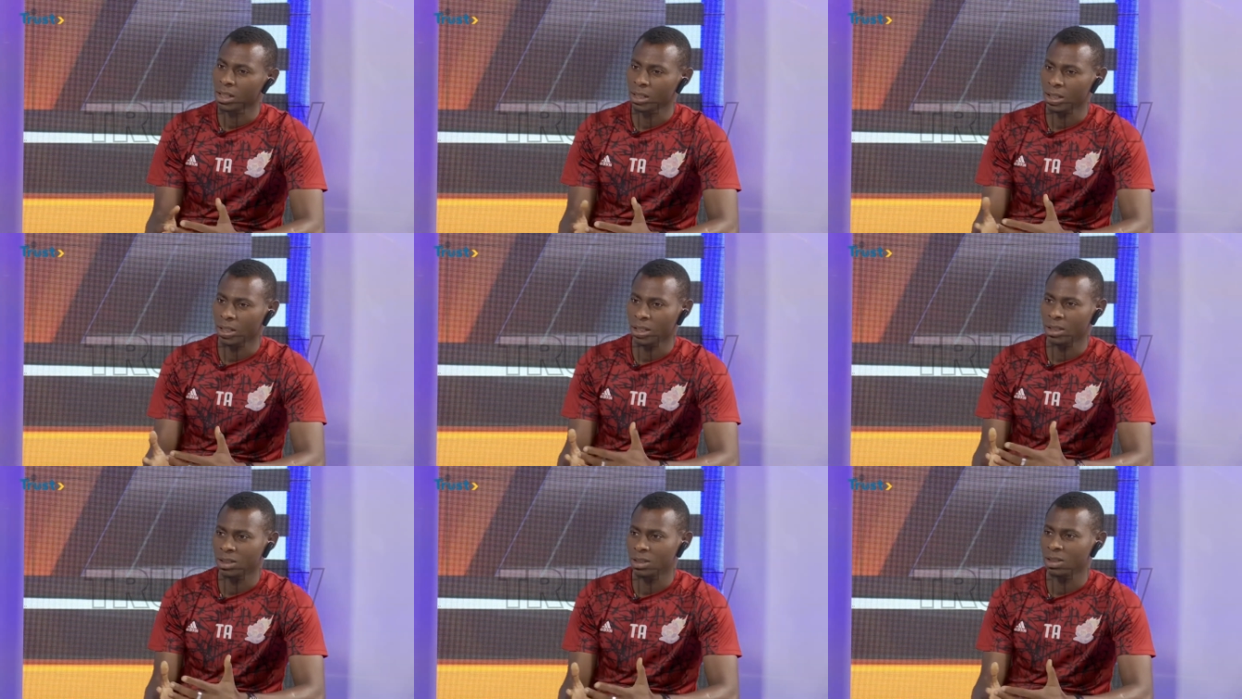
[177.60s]

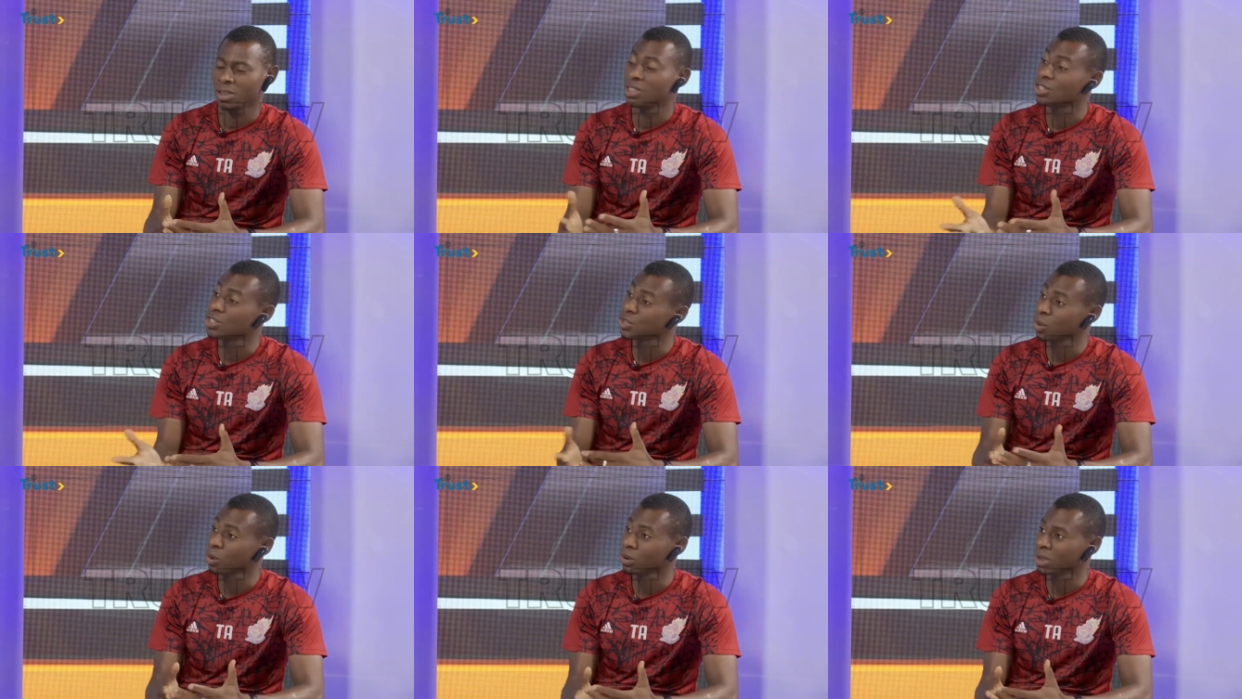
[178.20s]
uh,
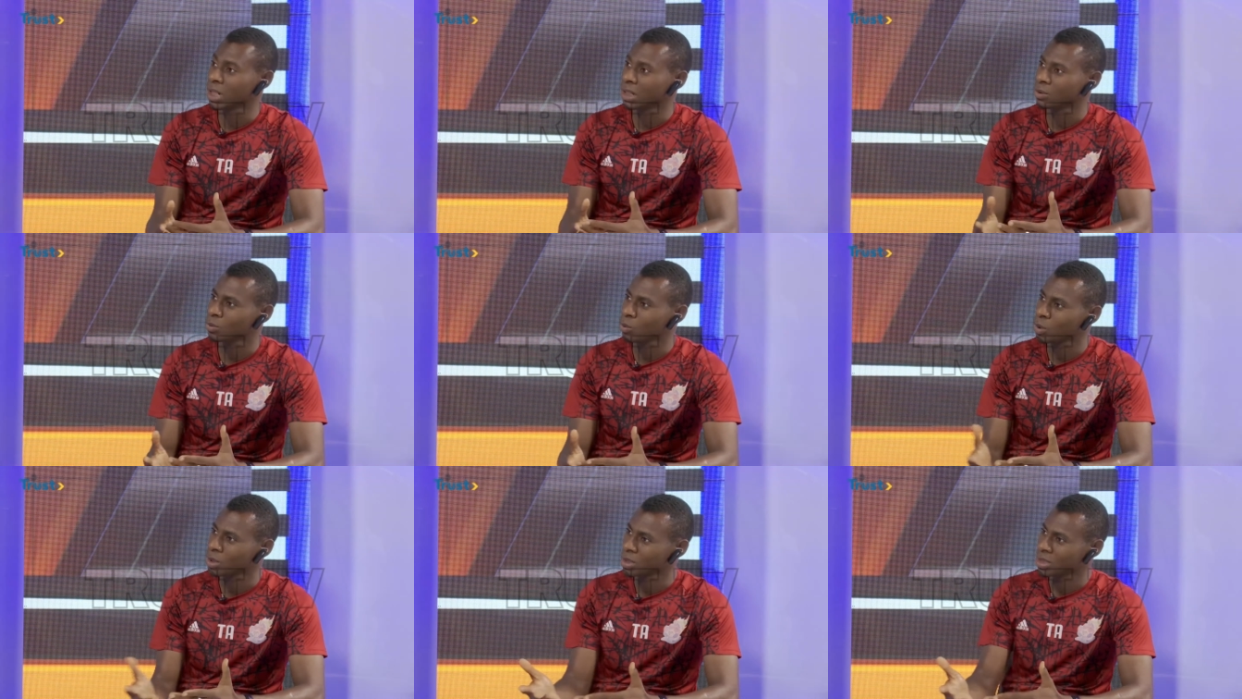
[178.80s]
decision that
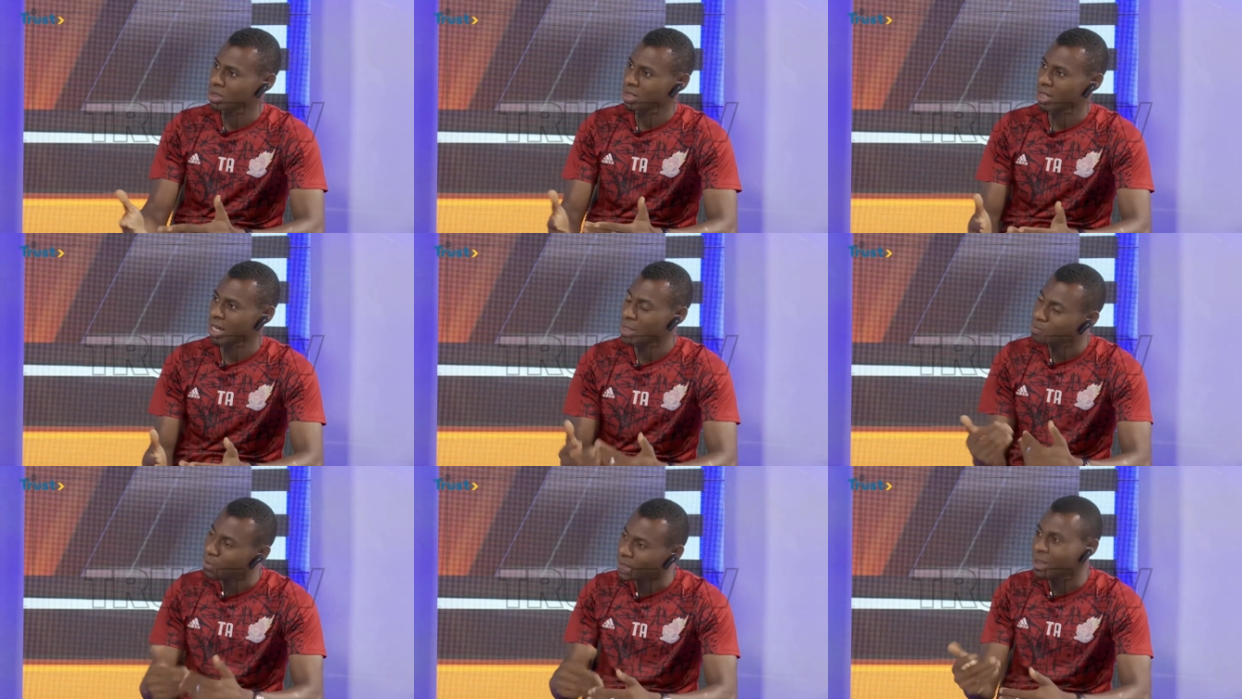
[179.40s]
was
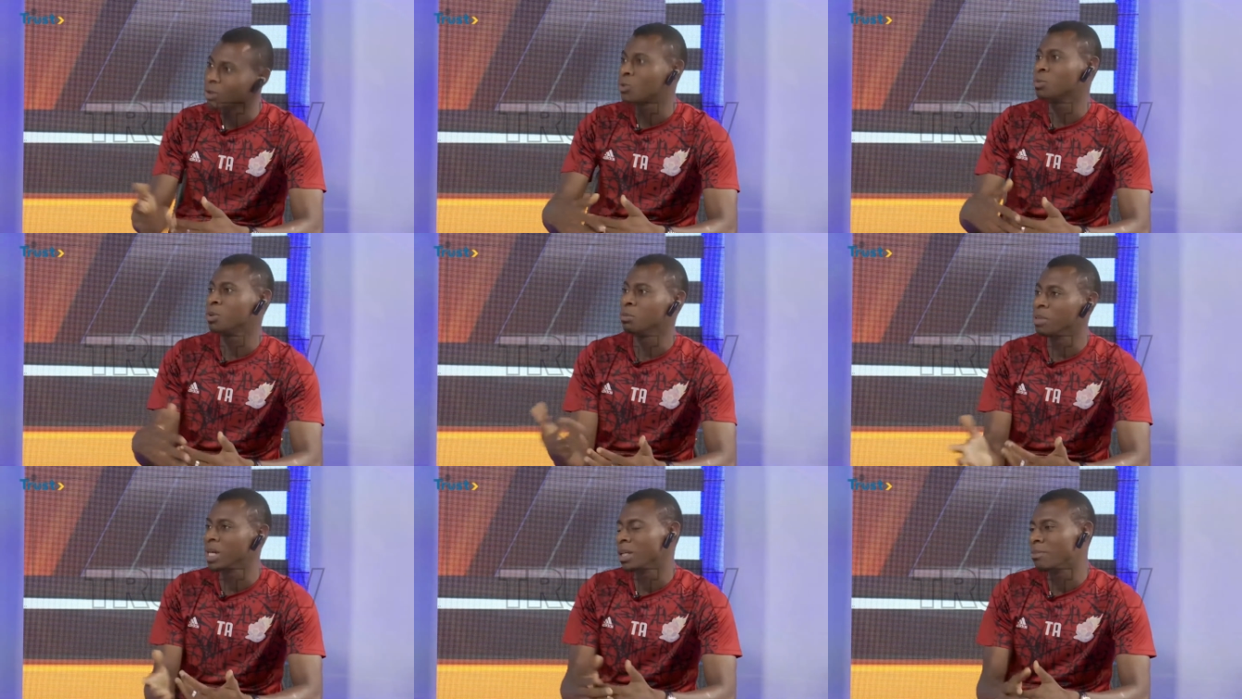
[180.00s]
expected to be
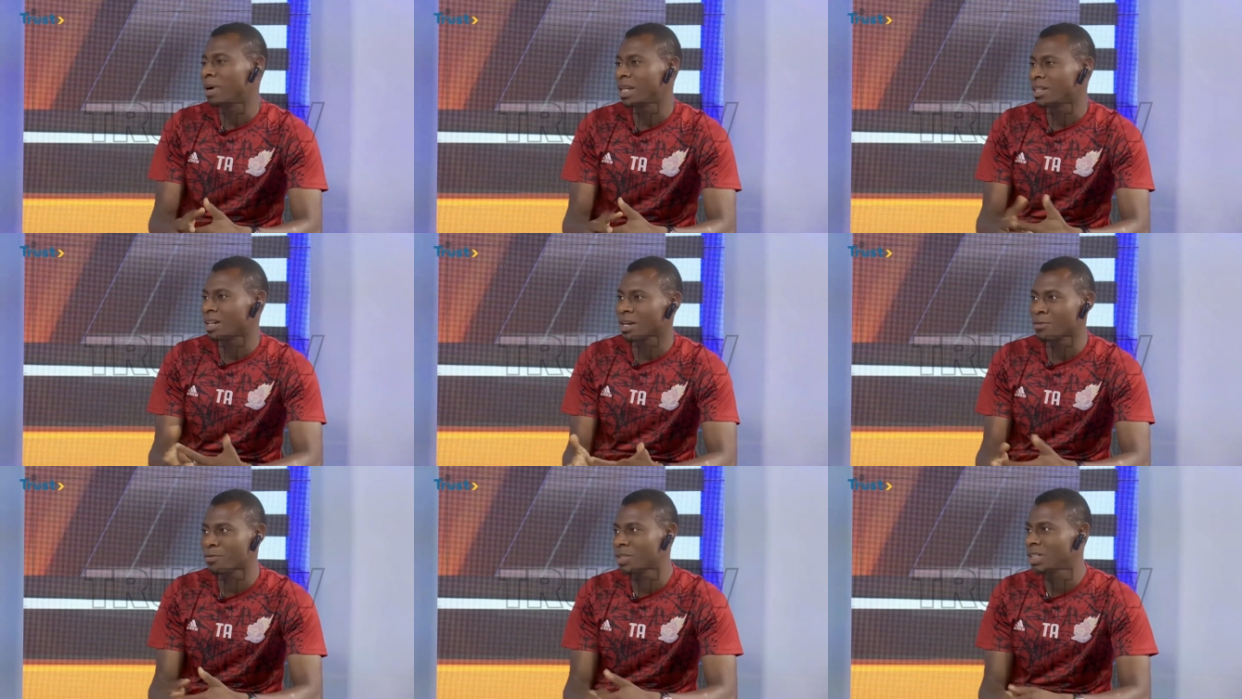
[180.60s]
made by the
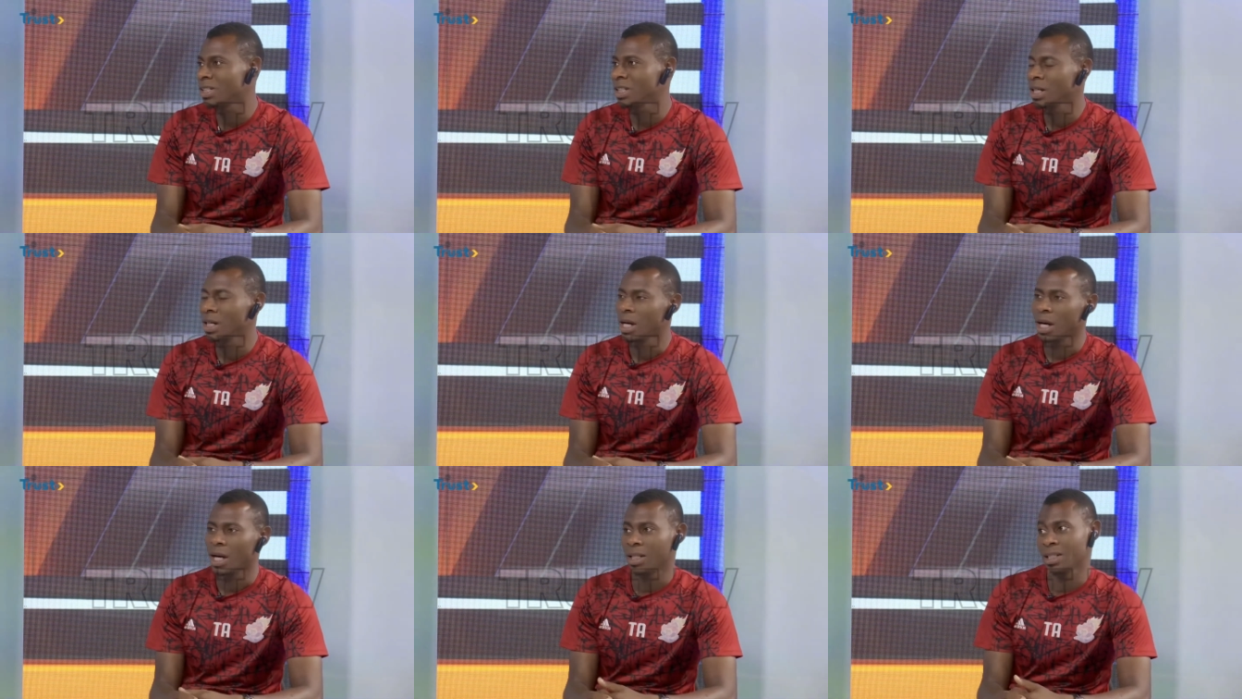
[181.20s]
referee,
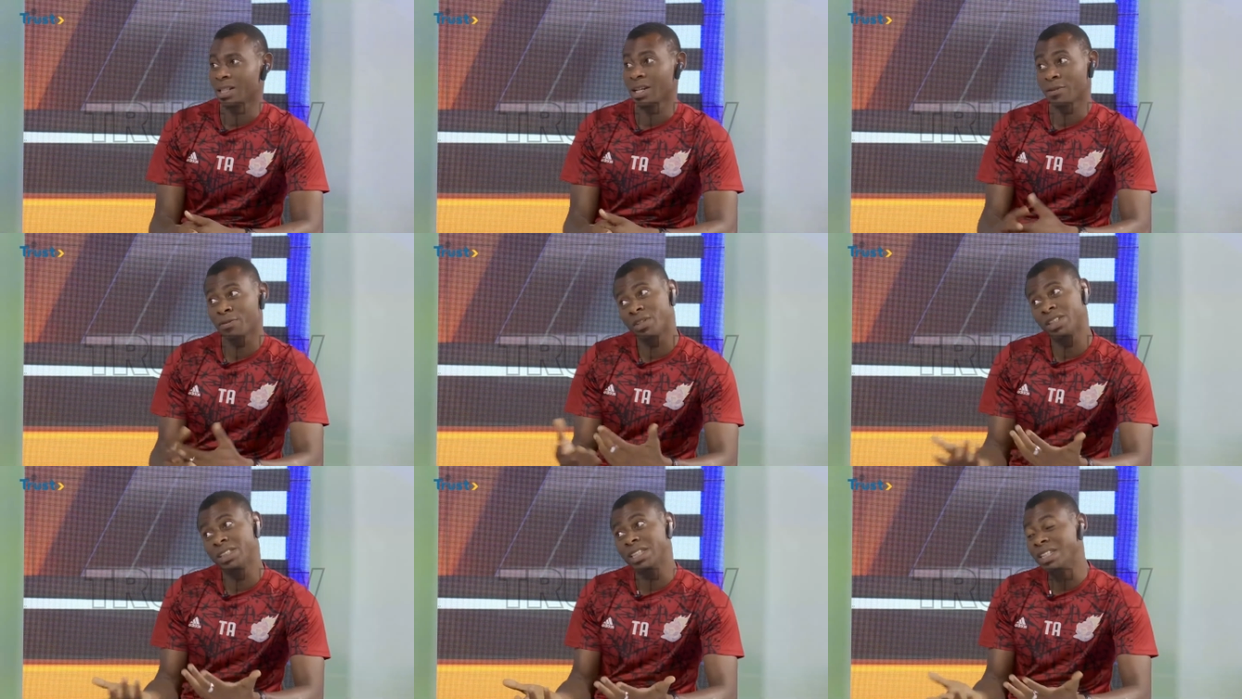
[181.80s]
and the
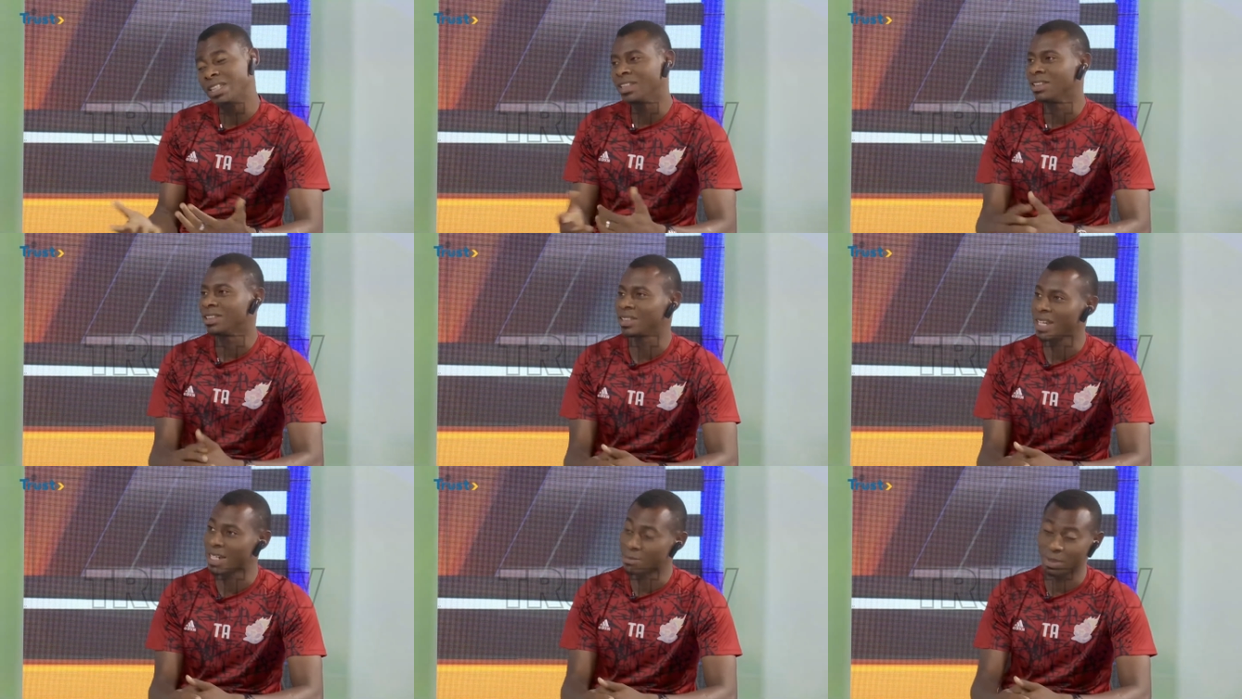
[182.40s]
referee
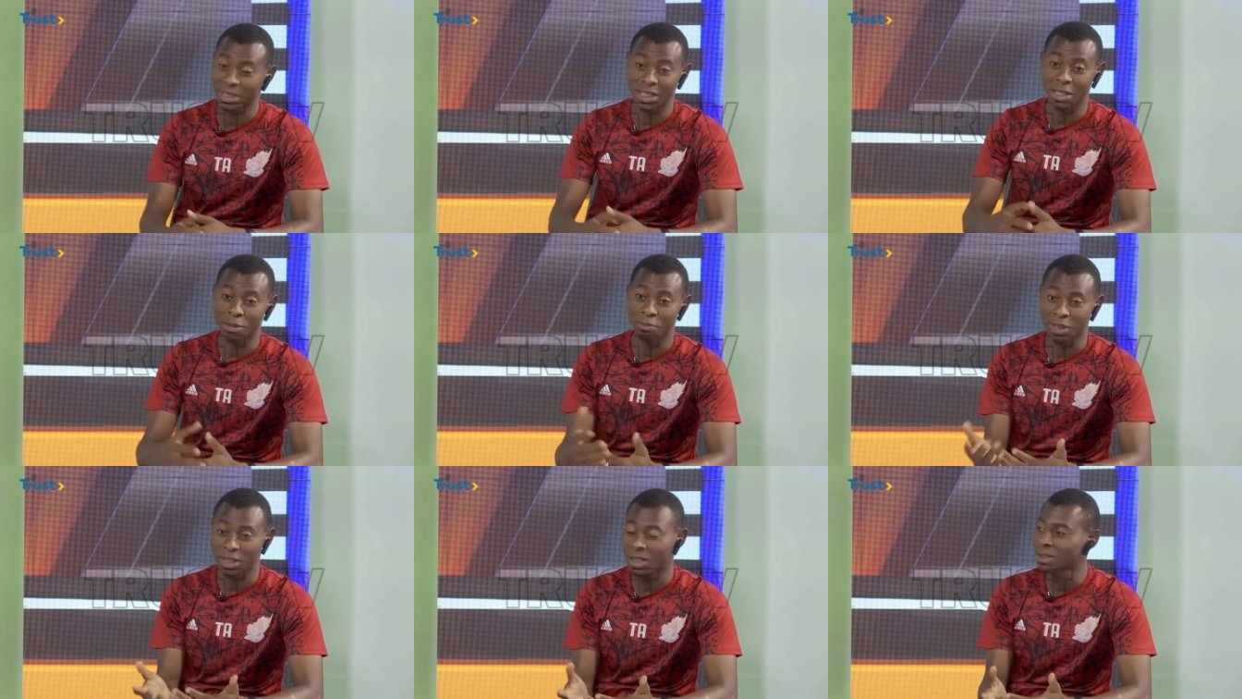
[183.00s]
didn't. They expected a
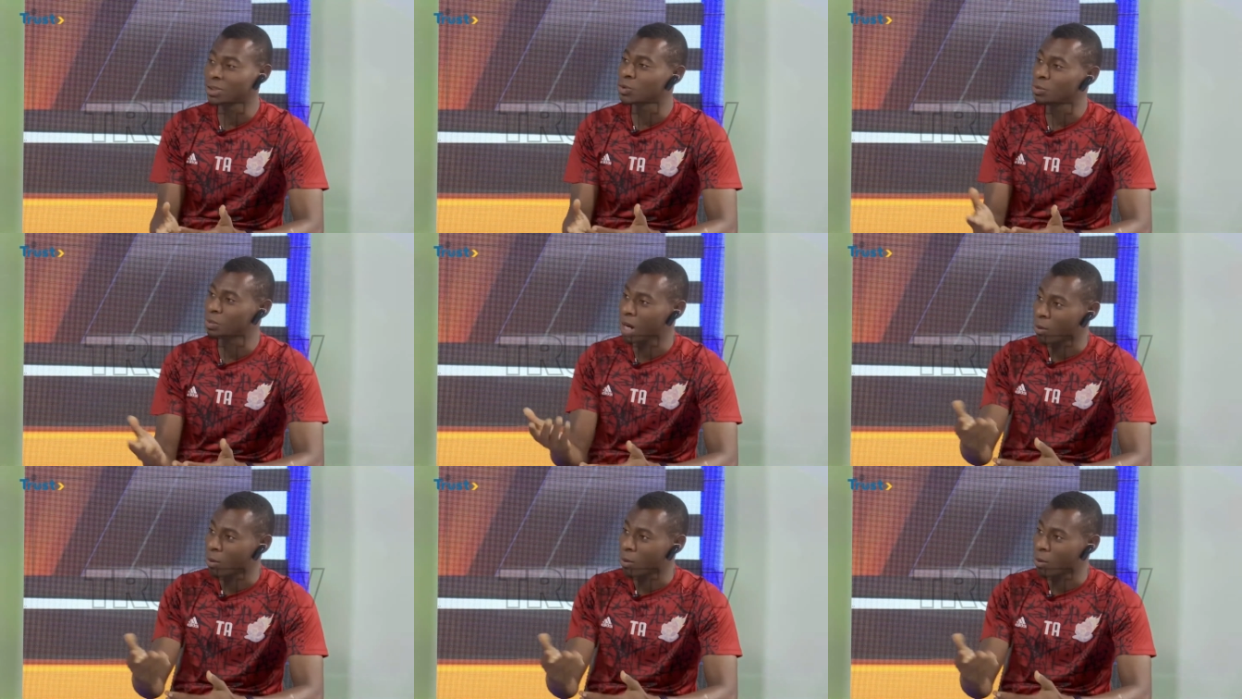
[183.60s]
penalty to be